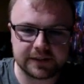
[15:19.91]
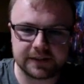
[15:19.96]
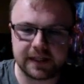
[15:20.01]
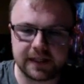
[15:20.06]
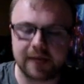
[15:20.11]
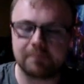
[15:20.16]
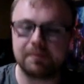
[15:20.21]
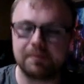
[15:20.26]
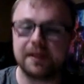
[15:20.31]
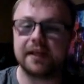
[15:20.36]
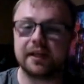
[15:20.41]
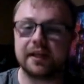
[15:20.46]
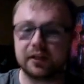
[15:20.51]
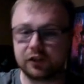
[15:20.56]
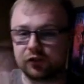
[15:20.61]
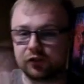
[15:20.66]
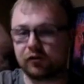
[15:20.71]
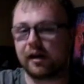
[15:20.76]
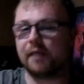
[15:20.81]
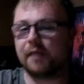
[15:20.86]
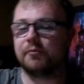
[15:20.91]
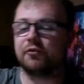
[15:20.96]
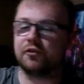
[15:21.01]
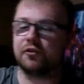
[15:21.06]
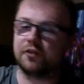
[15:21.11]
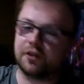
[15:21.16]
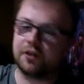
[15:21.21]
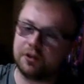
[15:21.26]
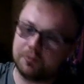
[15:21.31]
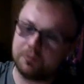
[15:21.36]
that big contraption
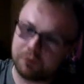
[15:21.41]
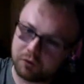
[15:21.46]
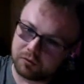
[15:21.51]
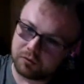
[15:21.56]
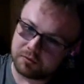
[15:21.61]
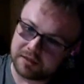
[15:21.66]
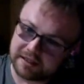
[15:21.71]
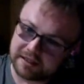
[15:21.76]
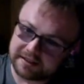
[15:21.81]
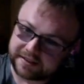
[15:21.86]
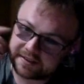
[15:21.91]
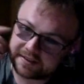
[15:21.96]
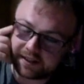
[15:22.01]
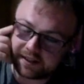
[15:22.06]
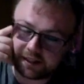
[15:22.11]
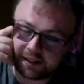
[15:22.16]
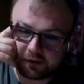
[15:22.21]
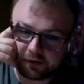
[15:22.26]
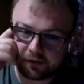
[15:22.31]
that you normally see,